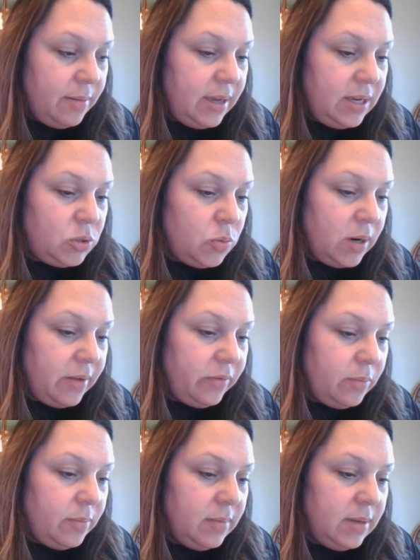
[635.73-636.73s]
Each one of
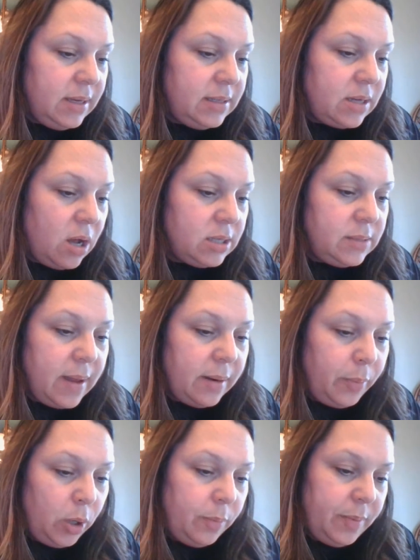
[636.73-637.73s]
them, it talks about a
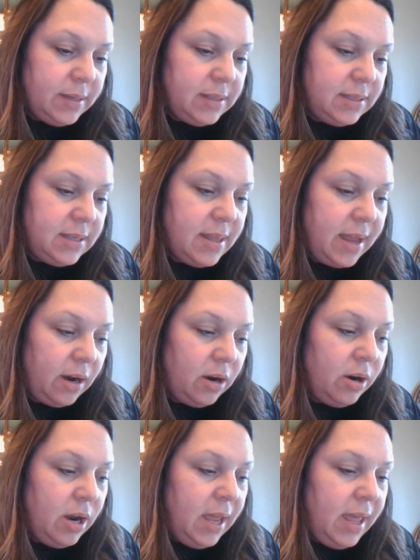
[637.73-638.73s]
purpose
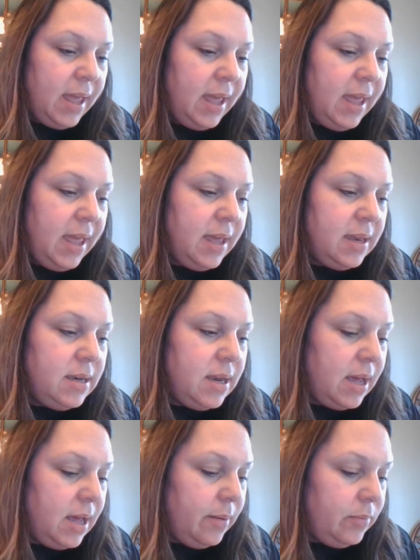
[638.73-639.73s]
there.
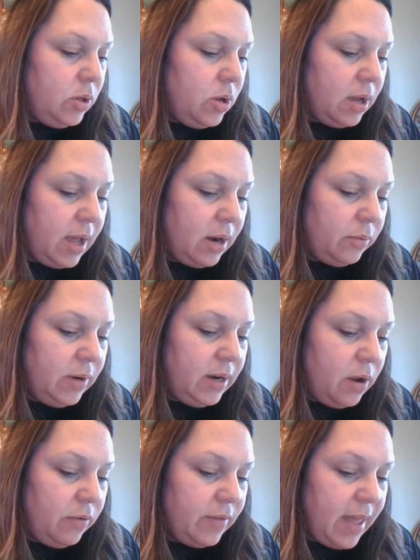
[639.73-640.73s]
And you can kind of read
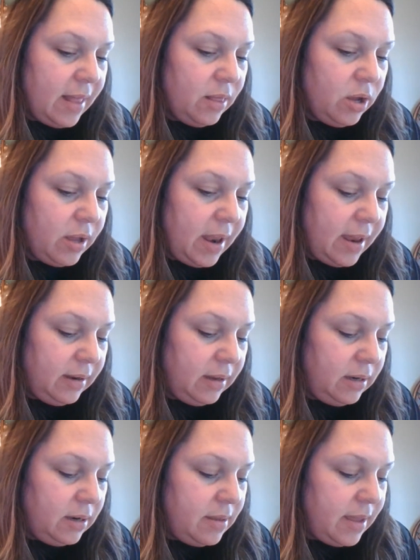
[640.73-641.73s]
over that and look at
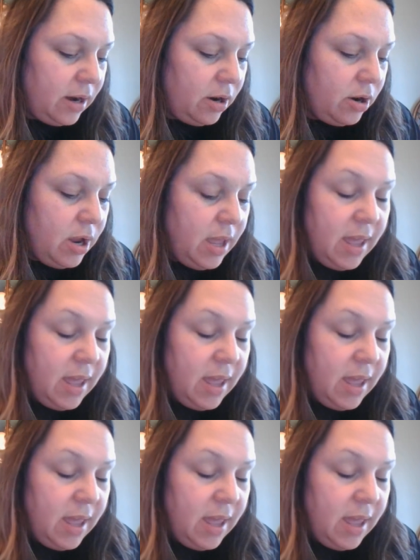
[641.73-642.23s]
it there.